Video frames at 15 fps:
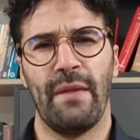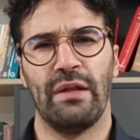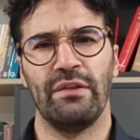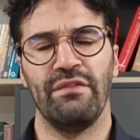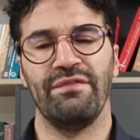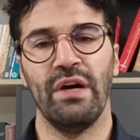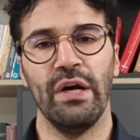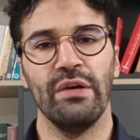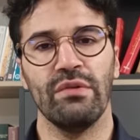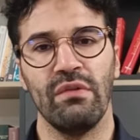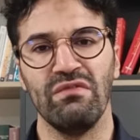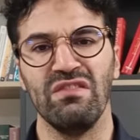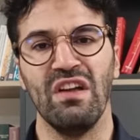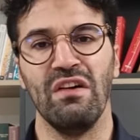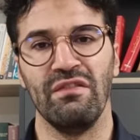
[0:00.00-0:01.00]
the fire
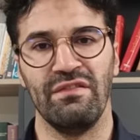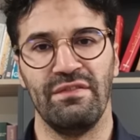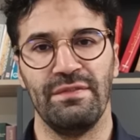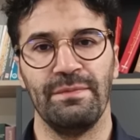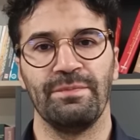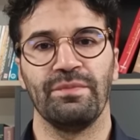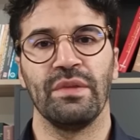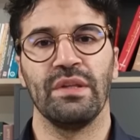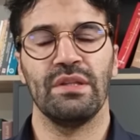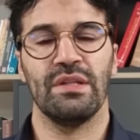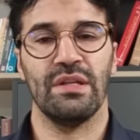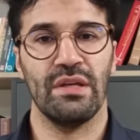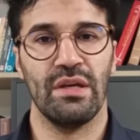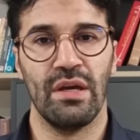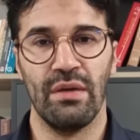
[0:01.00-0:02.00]
of love
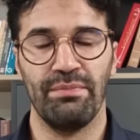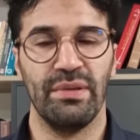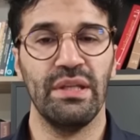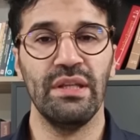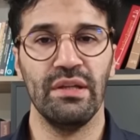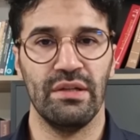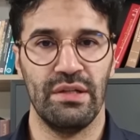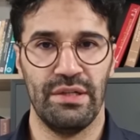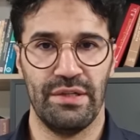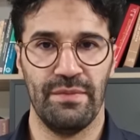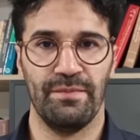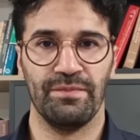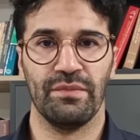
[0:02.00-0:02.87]
that appeared